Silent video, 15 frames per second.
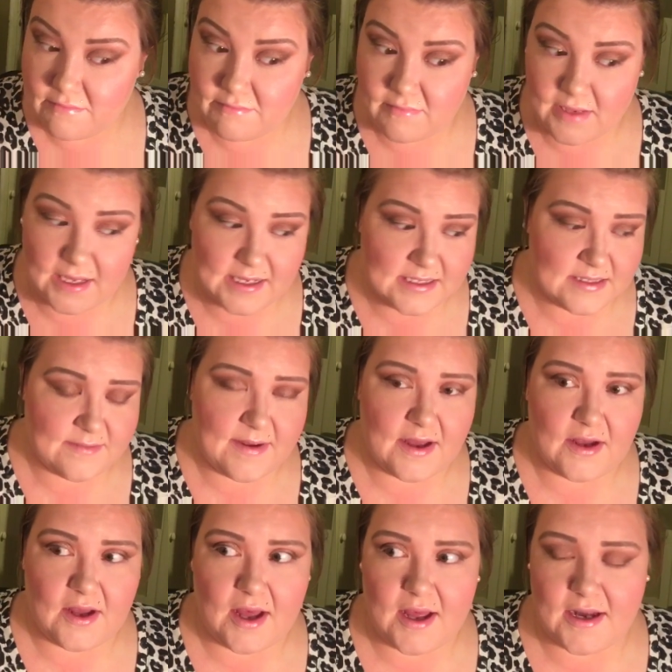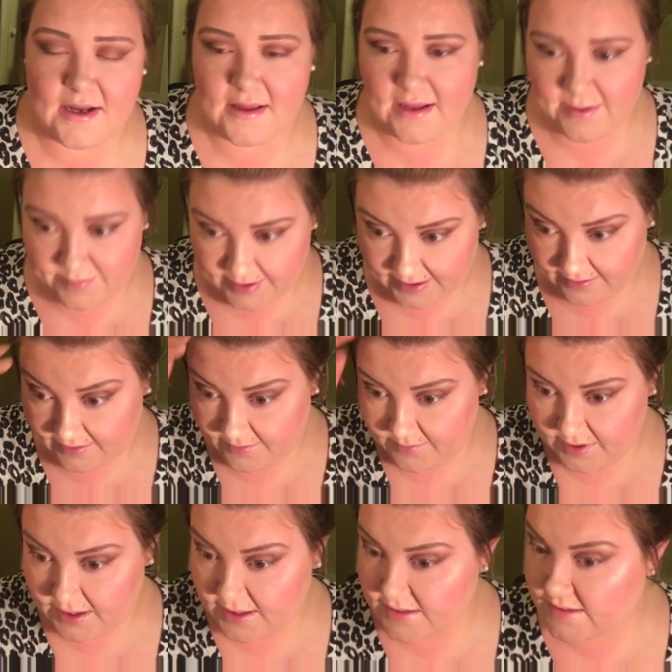mine is about gone in that
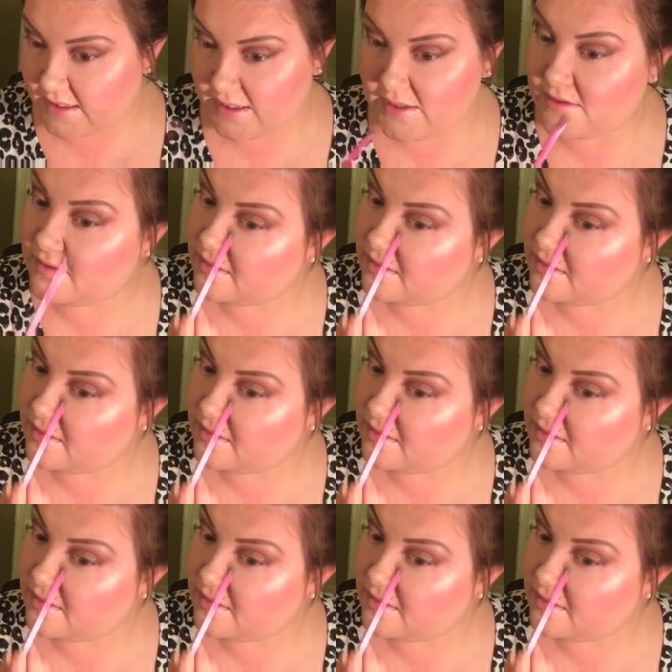palette because I